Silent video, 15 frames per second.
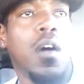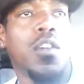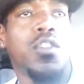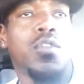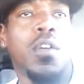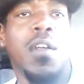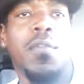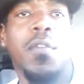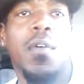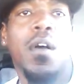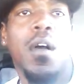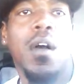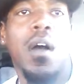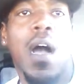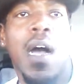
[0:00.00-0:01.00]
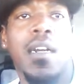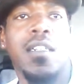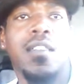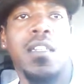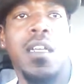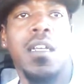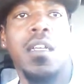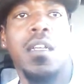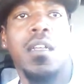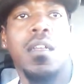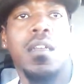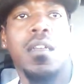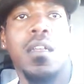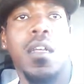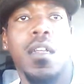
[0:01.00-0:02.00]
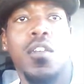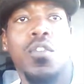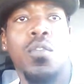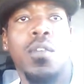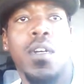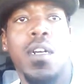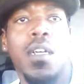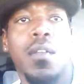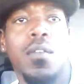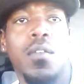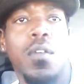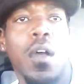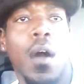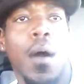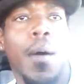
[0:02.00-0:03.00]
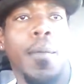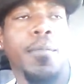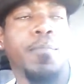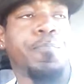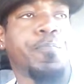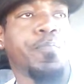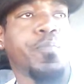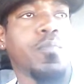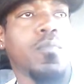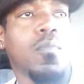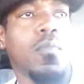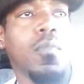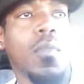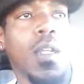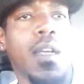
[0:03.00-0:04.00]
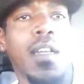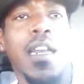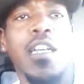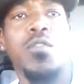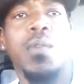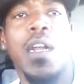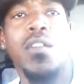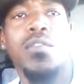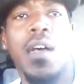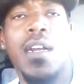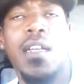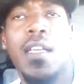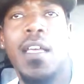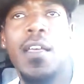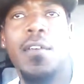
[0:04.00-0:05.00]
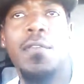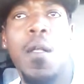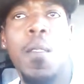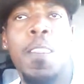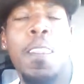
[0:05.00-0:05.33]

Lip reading: strength, honesty, and unity. Um, and that's what I try to give.